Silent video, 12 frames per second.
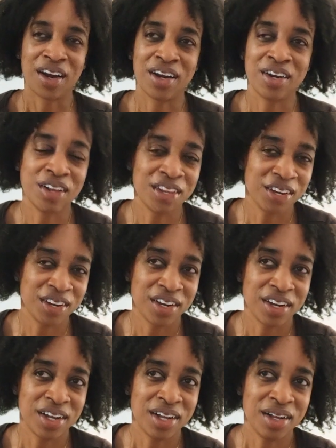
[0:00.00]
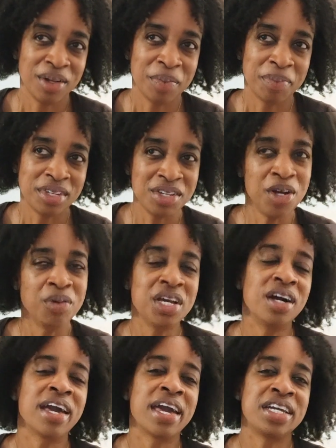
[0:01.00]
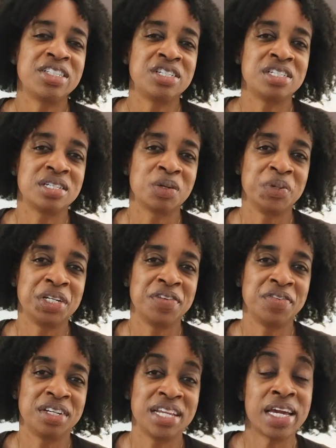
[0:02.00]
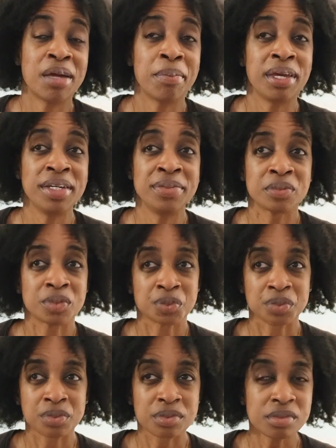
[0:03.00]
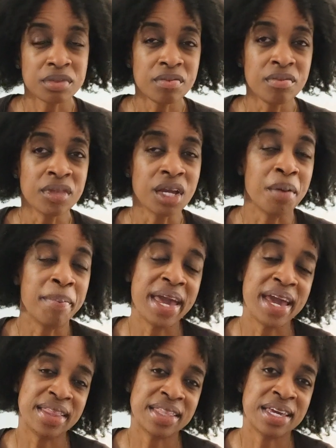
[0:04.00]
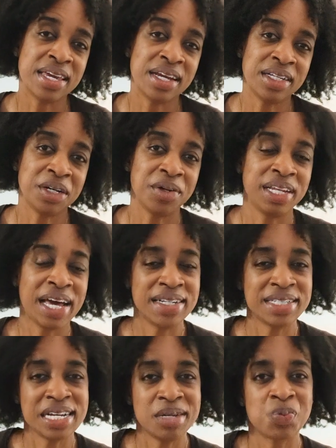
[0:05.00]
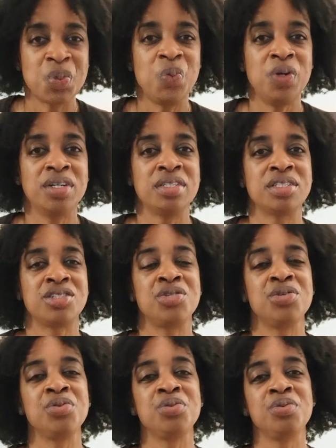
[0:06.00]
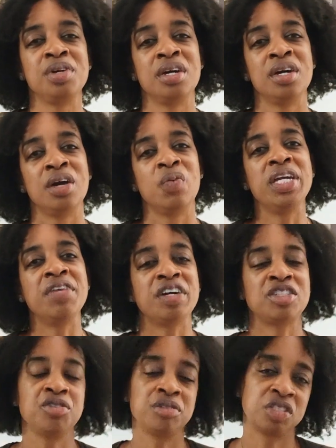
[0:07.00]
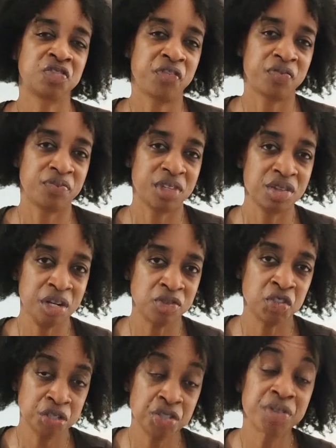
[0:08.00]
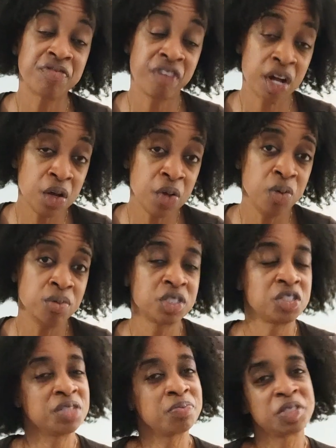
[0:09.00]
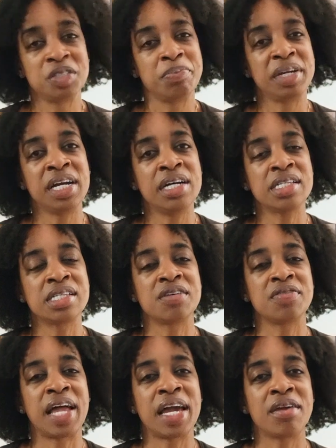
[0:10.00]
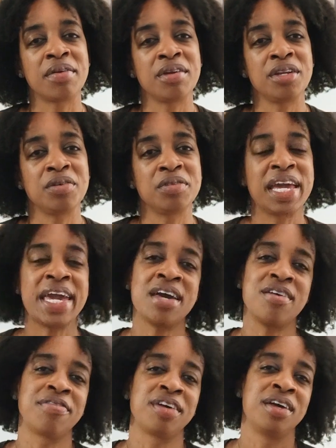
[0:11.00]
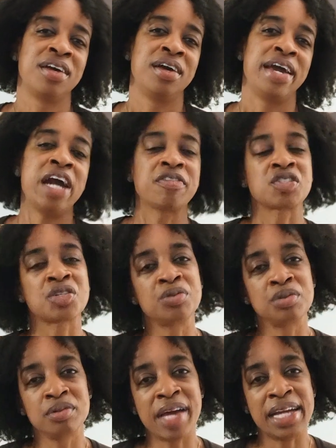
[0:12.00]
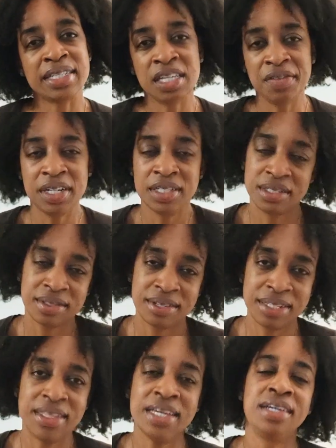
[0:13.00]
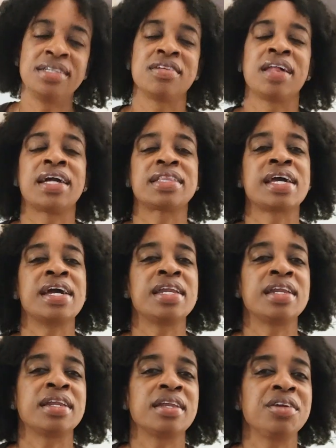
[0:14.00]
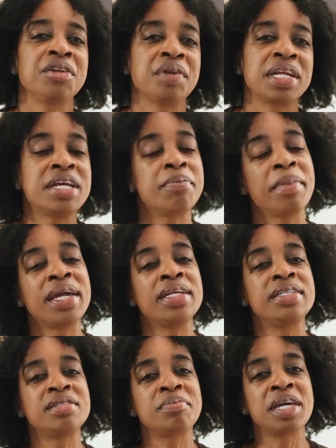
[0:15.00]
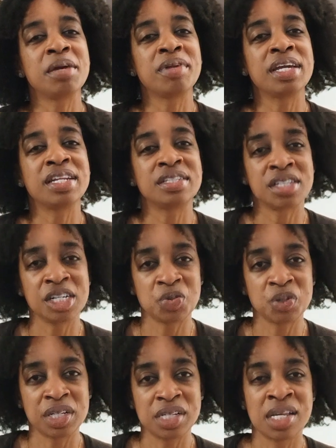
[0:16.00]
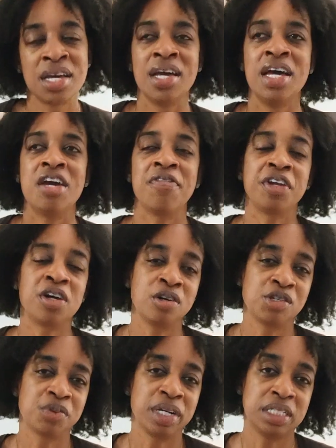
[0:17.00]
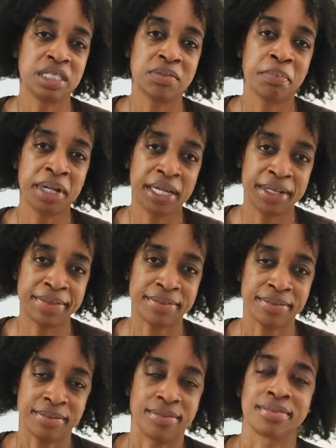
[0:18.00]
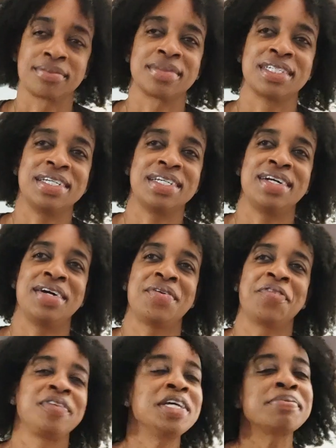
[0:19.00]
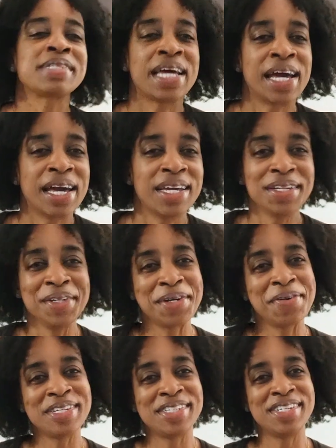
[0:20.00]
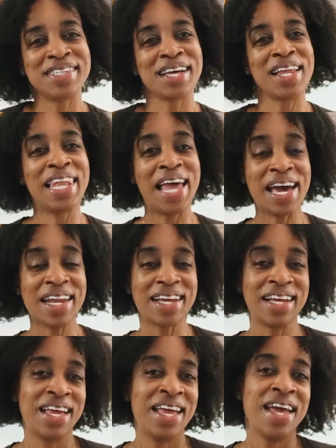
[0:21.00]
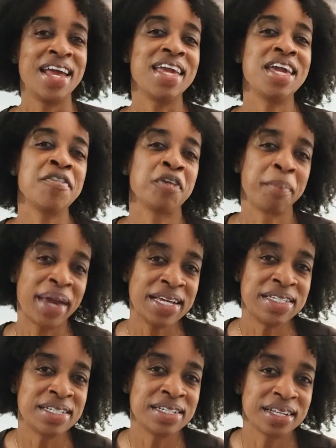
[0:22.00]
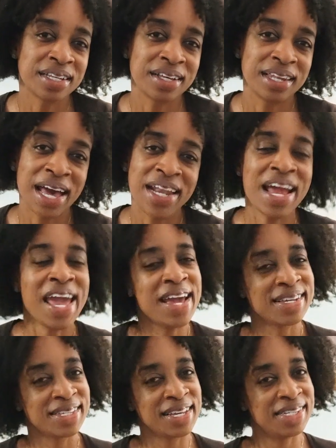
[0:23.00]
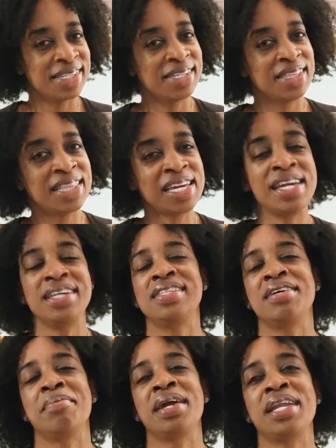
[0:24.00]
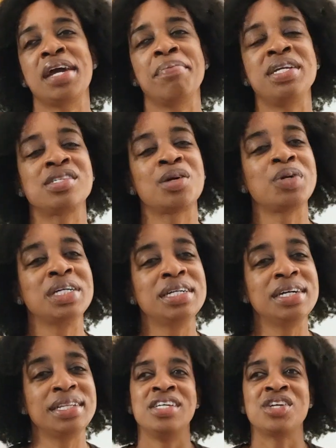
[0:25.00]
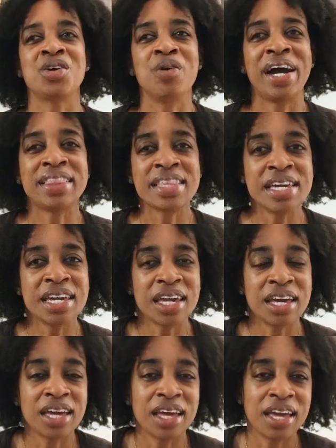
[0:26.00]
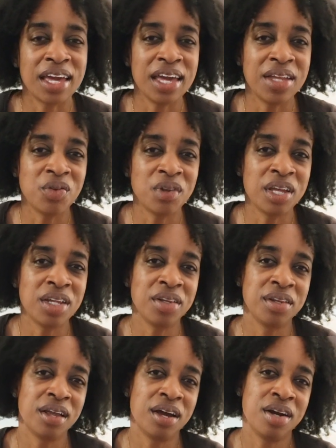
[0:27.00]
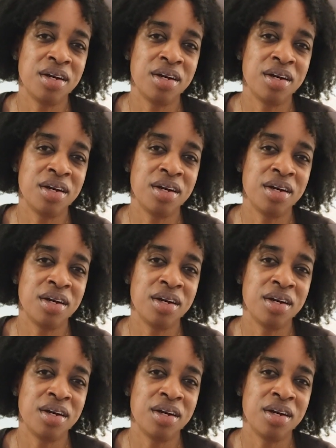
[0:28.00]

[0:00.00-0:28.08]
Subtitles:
earlier, you know, young ages or whatever. And that can be a bad thing. I know a lot of times we give our children's, you know, children phones just because of like, you know, they have after school activities and things like that. And, you know, may need to be able to get in touch with us, and for those reasons. But on the flip side, you know, it's just a lot of information, a lot of access to things that may not be so good. So I think in